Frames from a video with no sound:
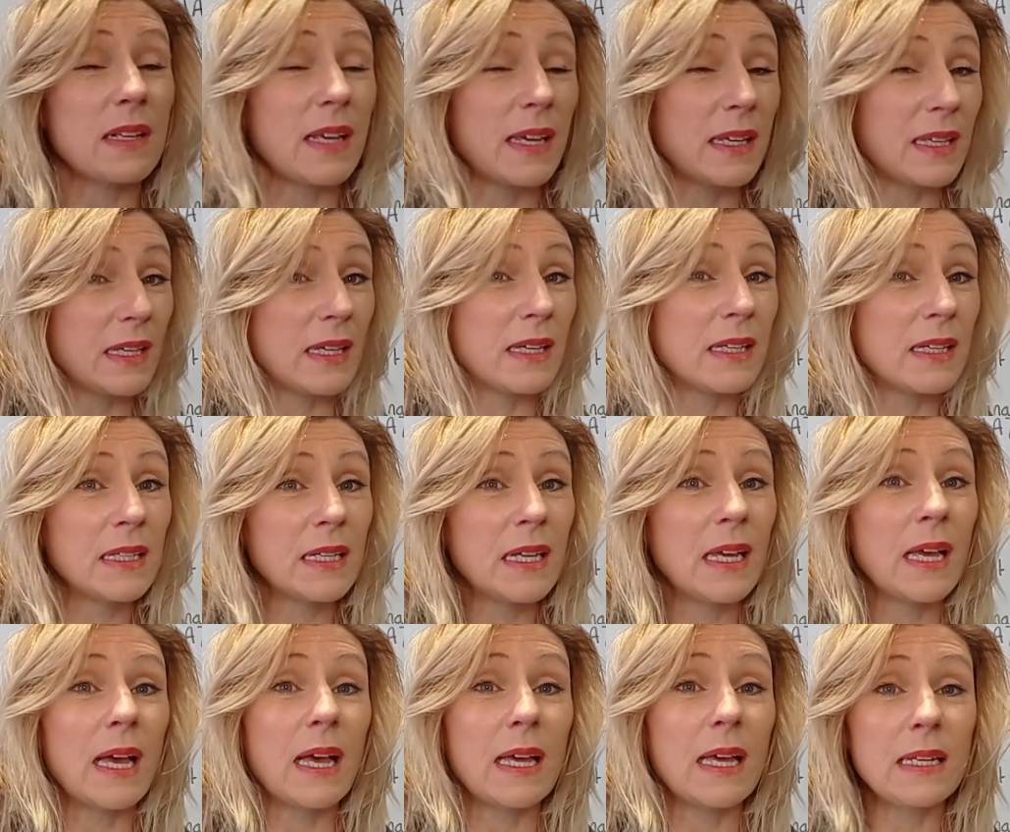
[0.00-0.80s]
like
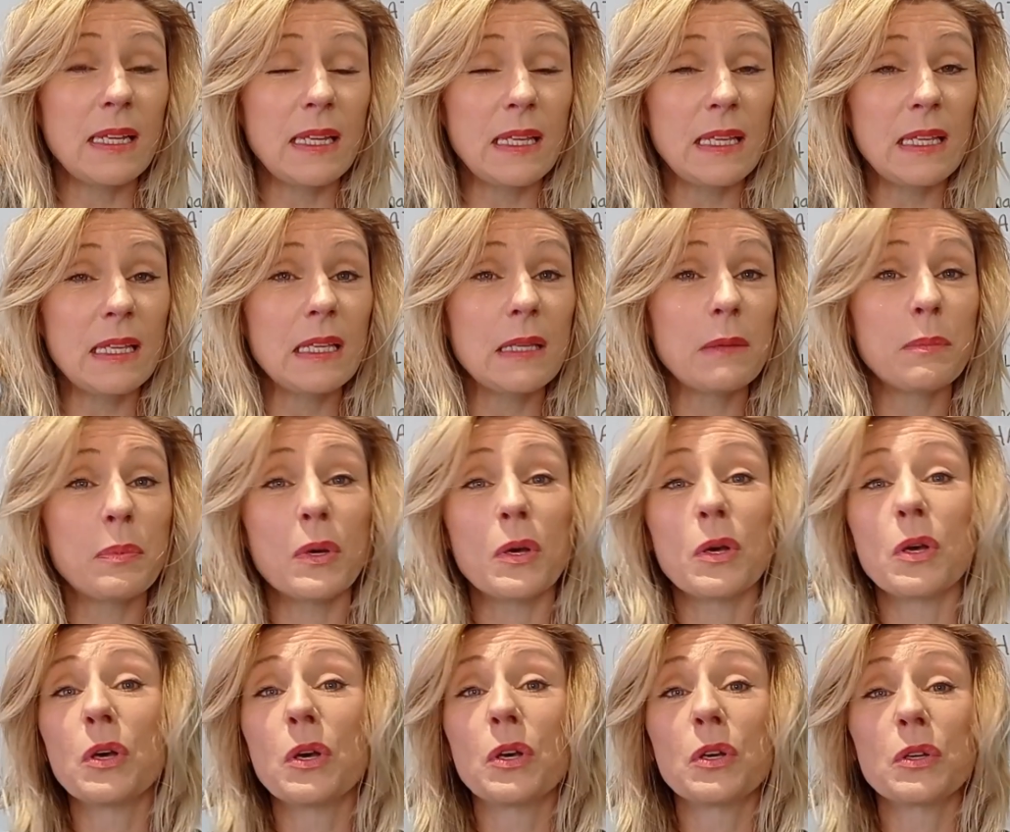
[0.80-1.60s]
an
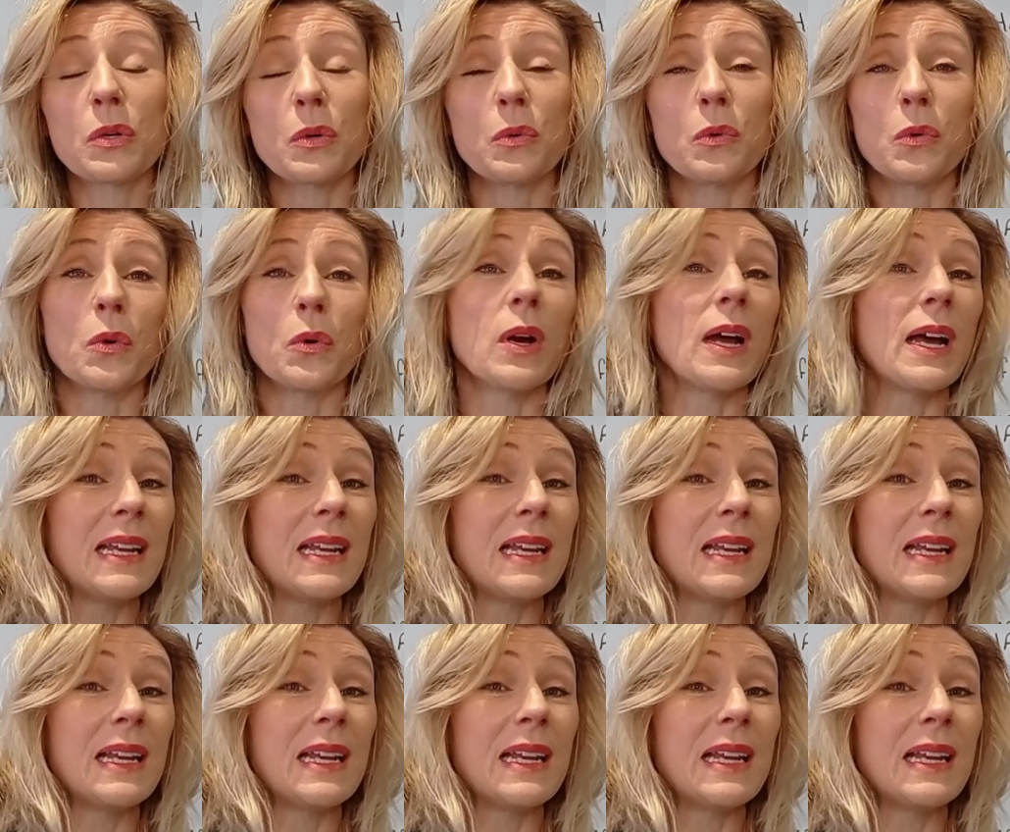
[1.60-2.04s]
ebook or